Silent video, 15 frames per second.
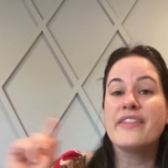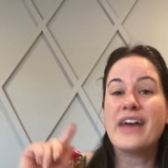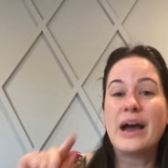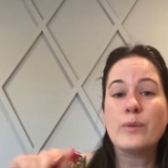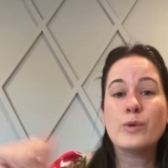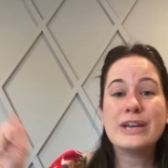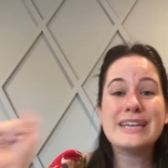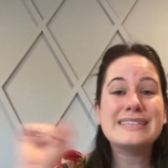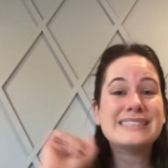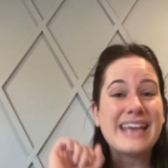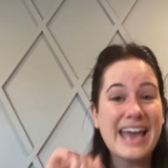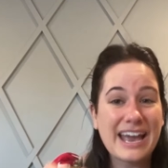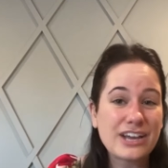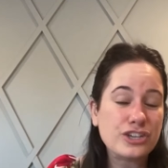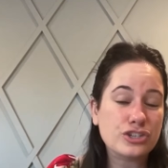That one is
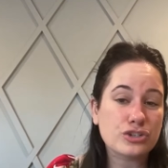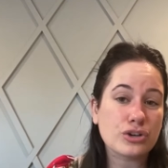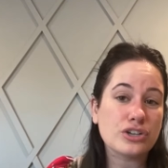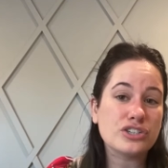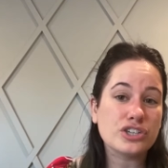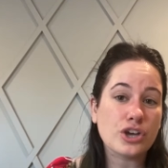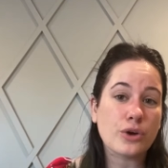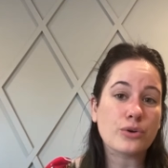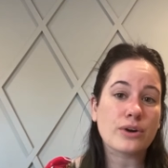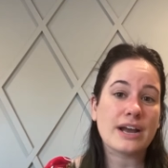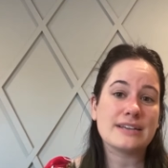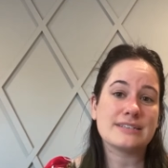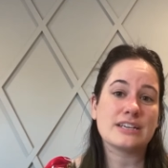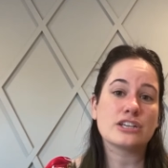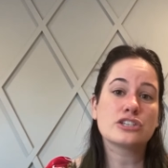extra
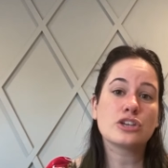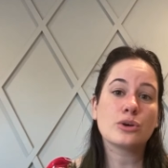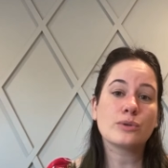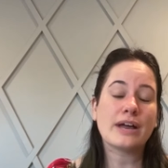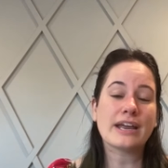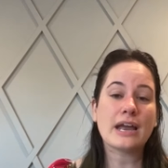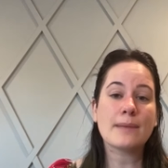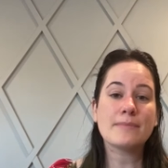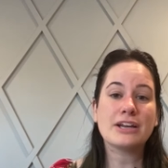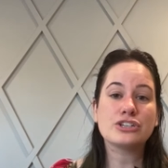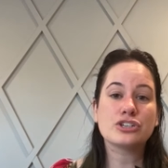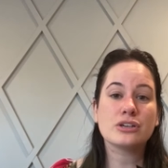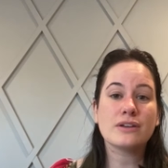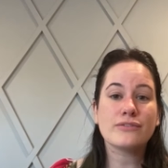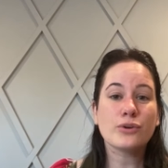deodorizing. So like I
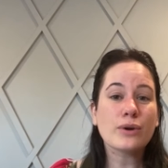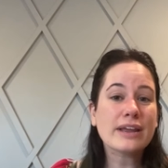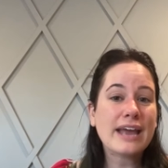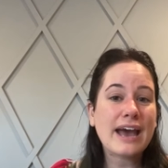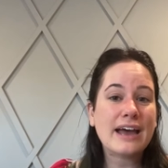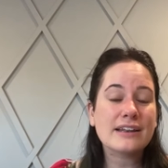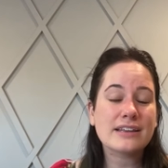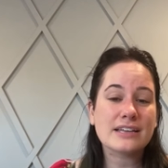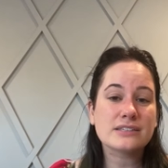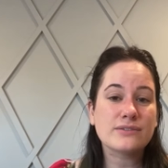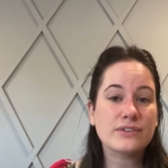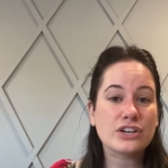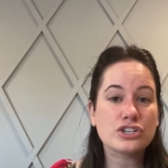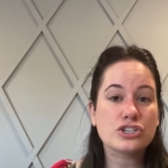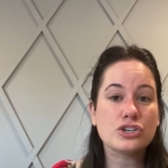mentioned, if your cat gets
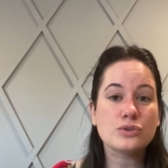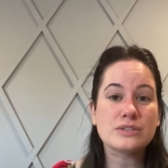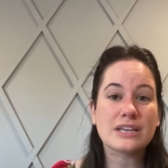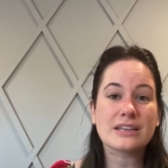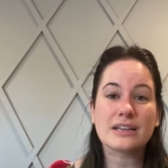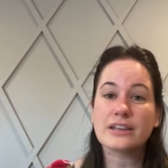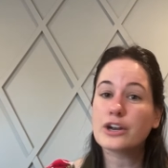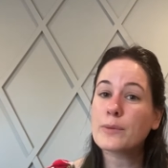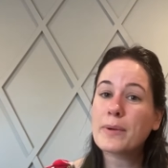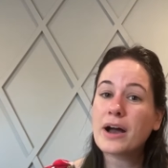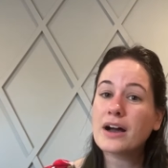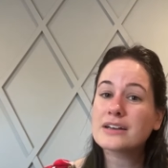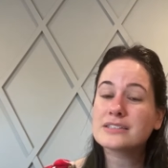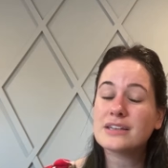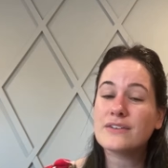finished using the litter
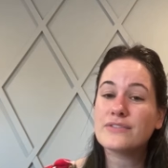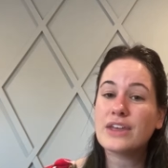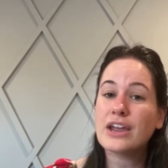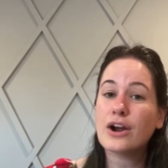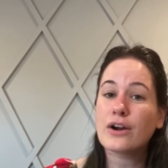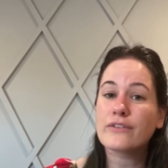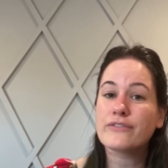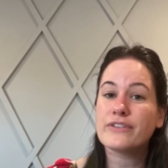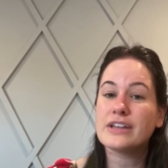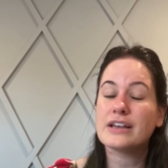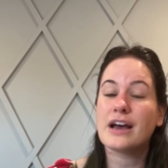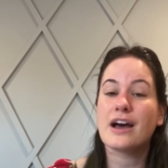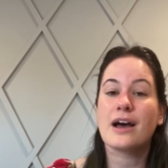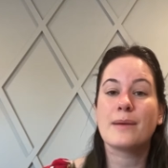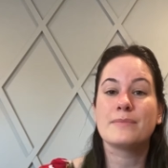box, if they are
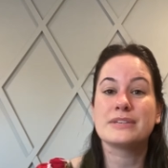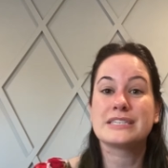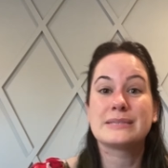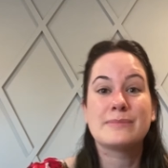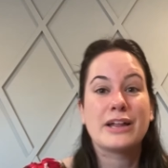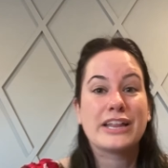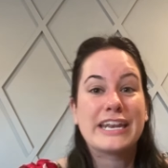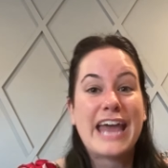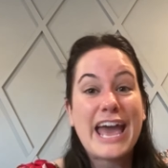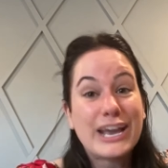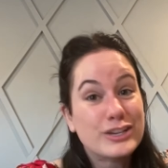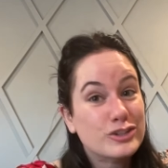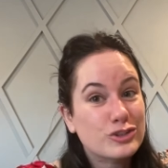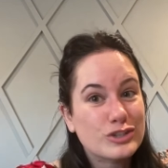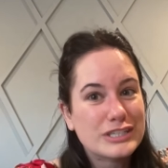um, smelling
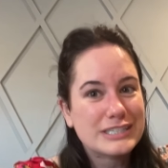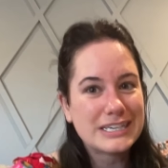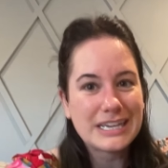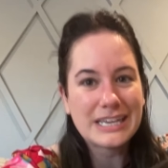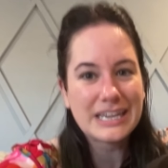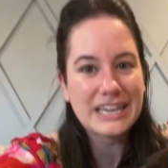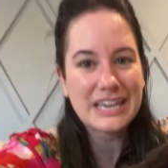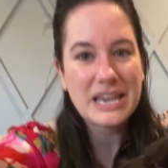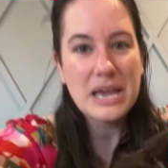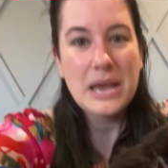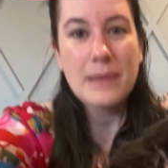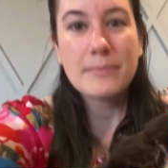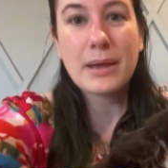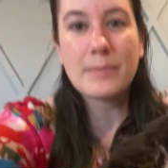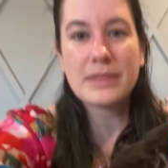extra stinky,
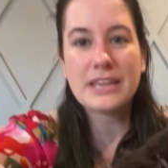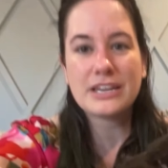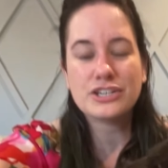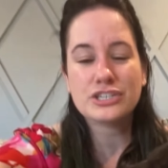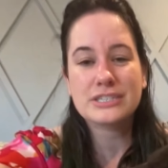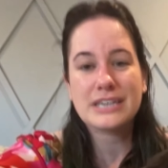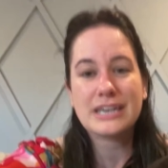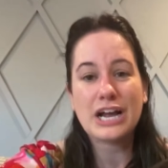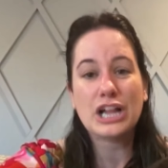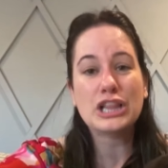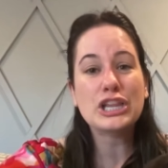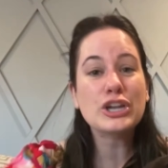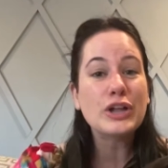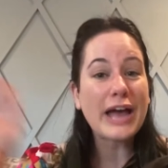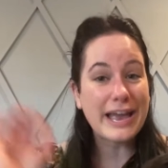maybe they just need a
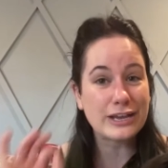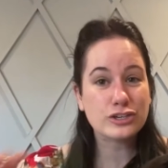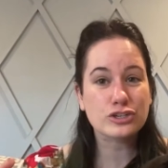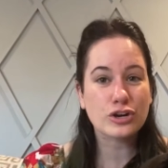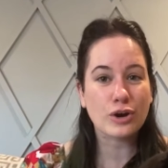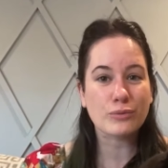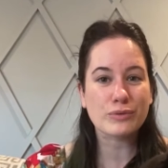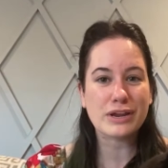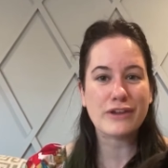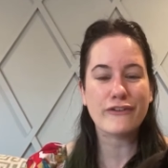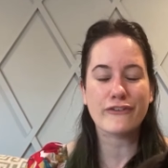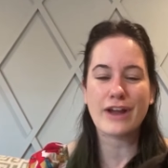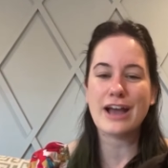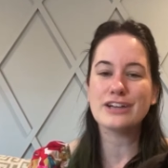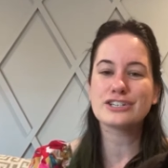little extra
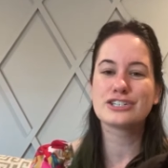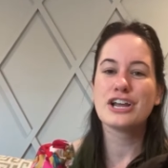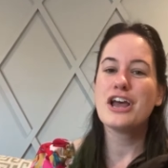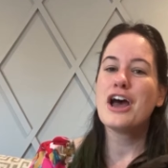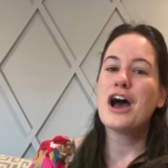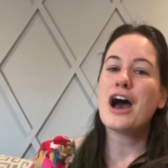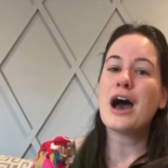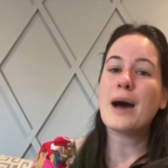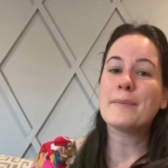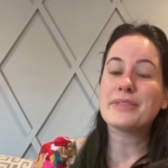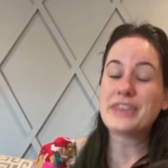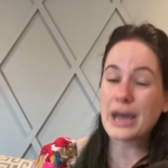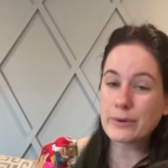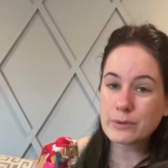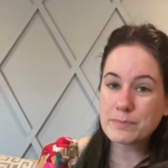refresh, um,
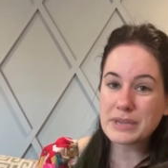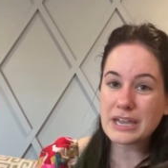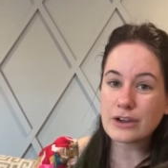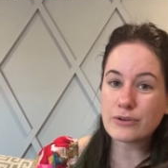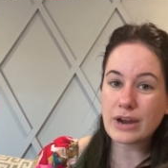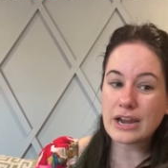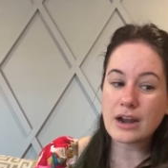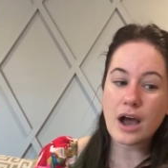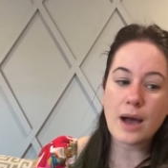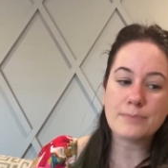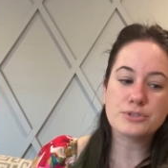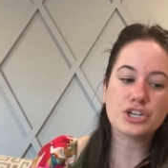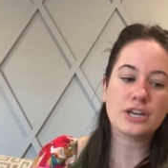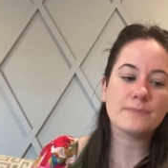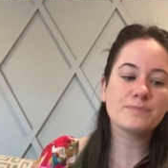that would be a great
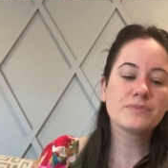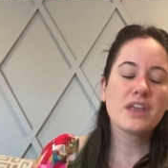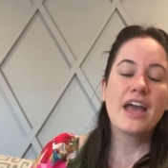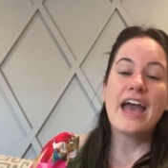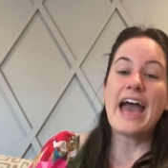option.